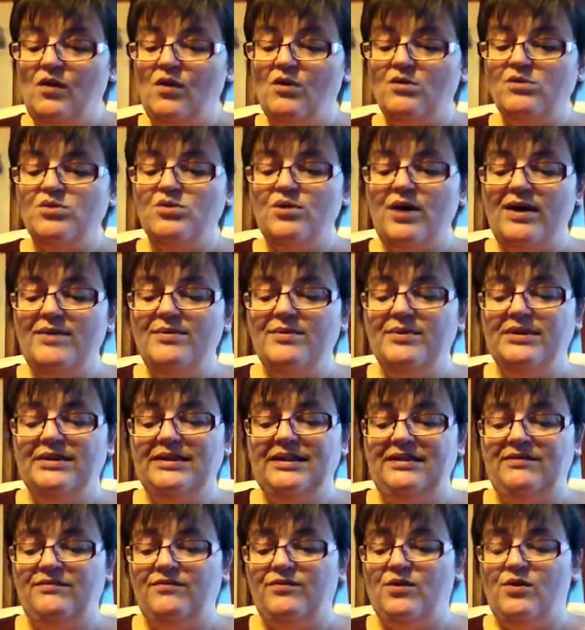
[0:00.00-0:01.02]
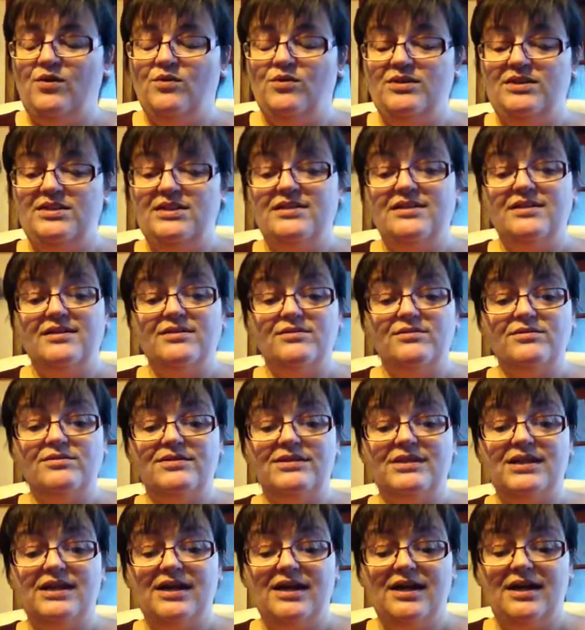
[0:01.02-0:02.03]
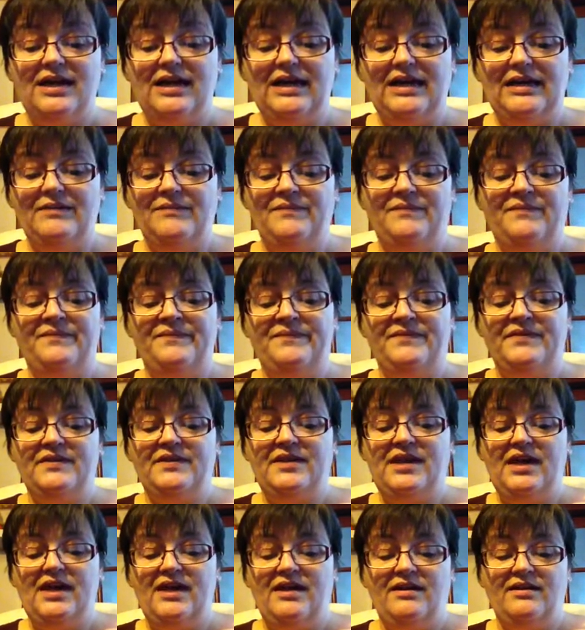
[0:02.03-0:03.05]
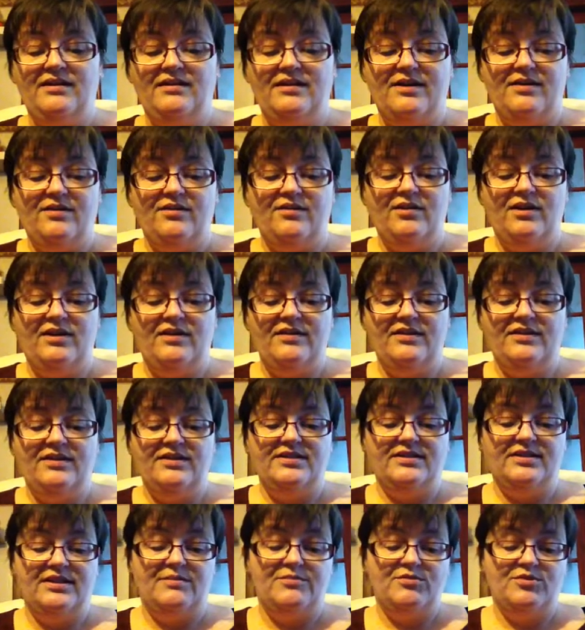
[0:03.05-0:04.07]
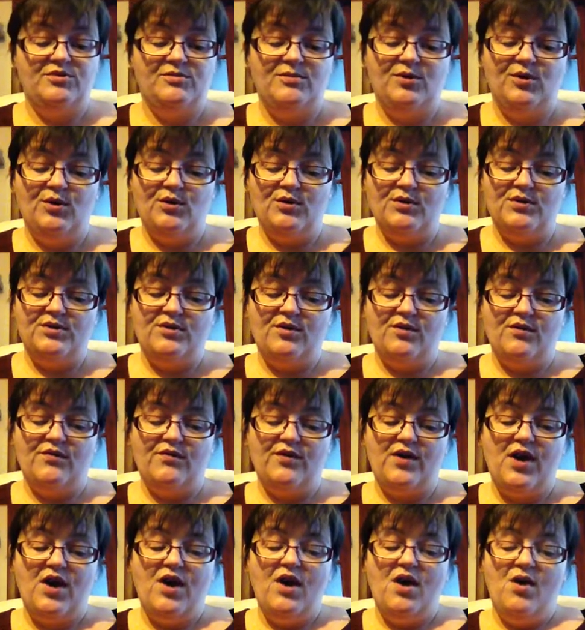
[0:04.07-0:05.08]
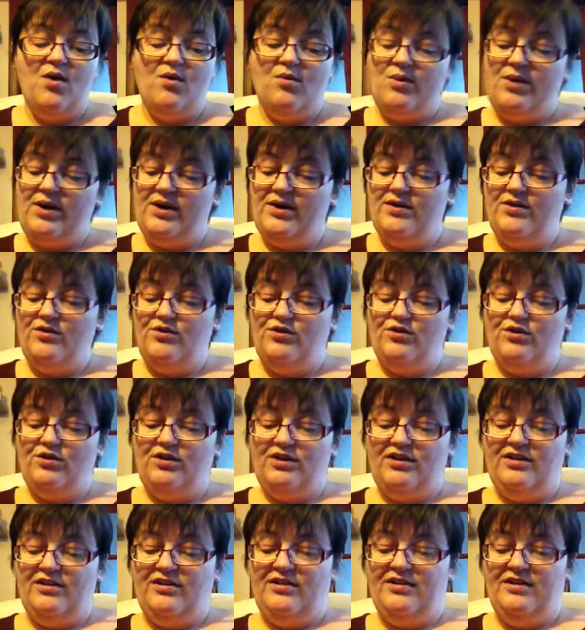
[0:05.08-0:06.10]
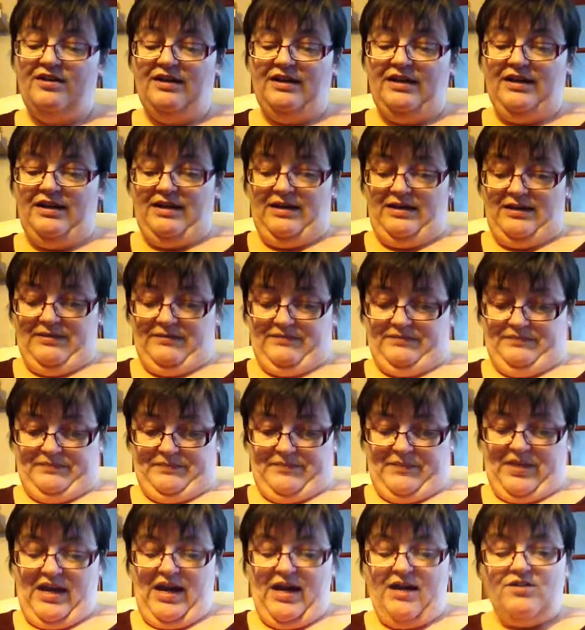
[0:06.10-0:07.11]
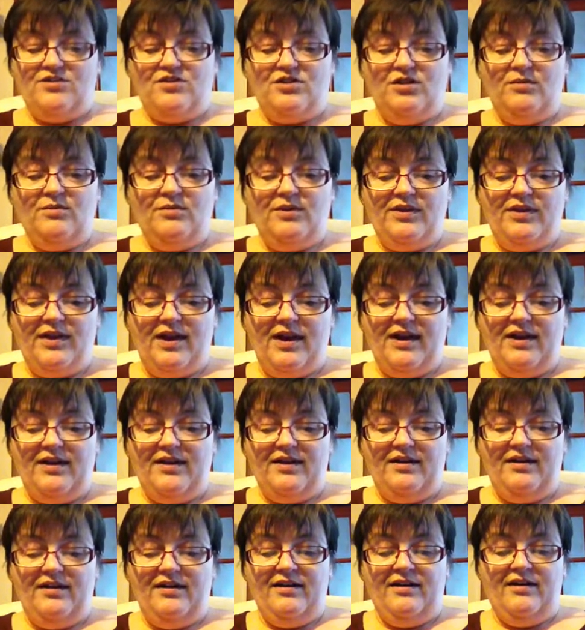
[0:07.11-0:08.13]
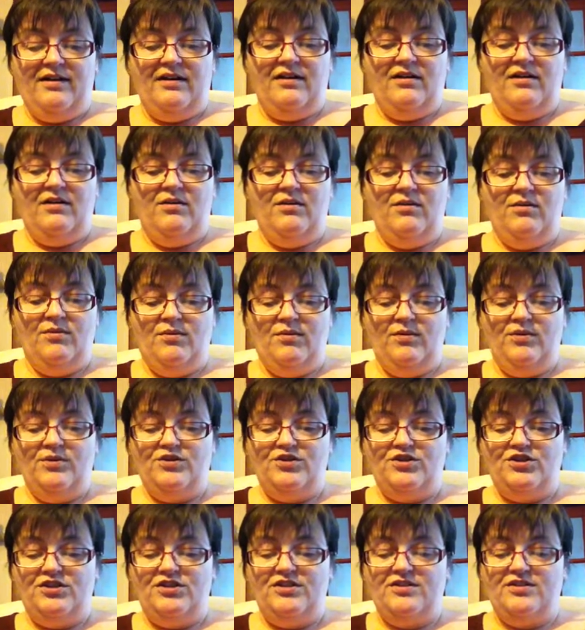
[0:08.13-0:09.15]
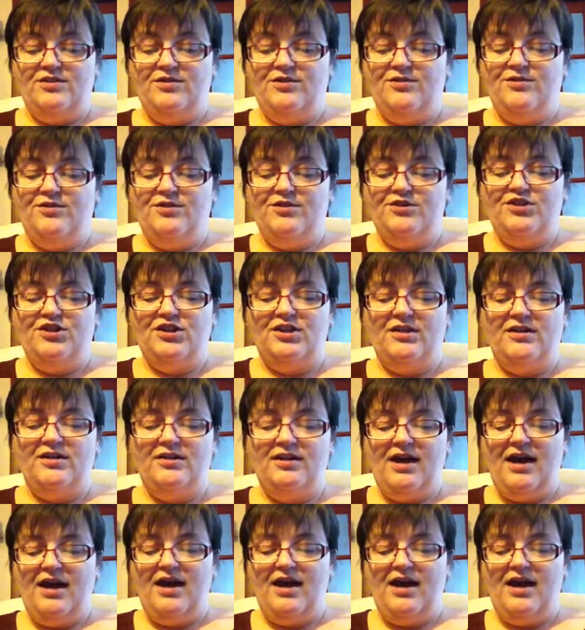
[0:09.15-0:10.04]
So I will leave all the details down in the description box of where you can catch up with Anna and what she's got. She